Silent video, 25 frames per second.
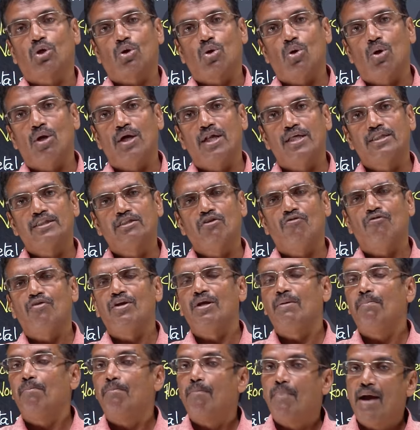called as a
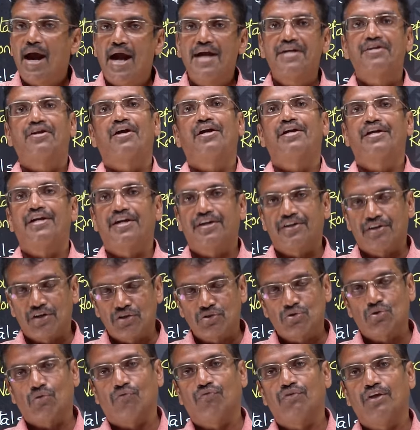very bad
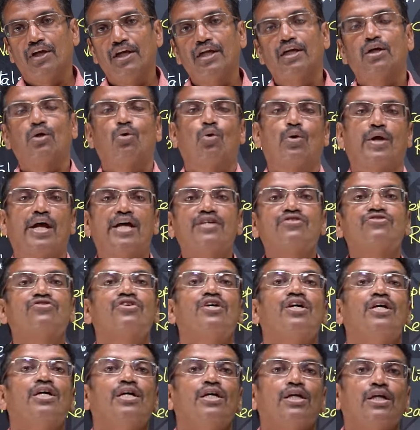conductors of heat known as
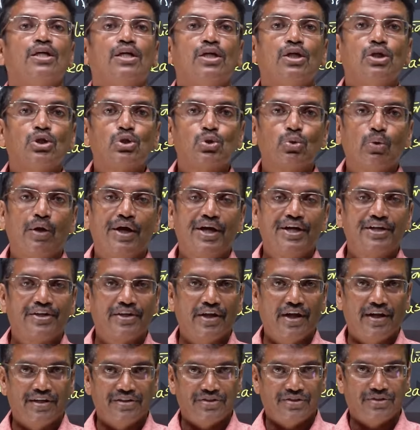
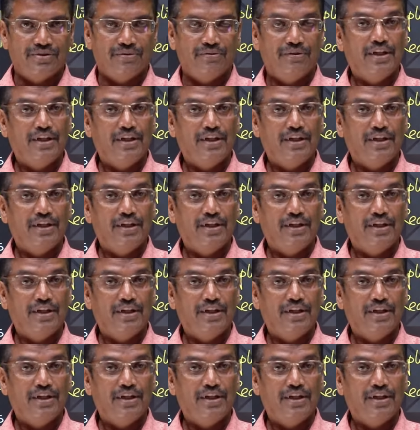insulators.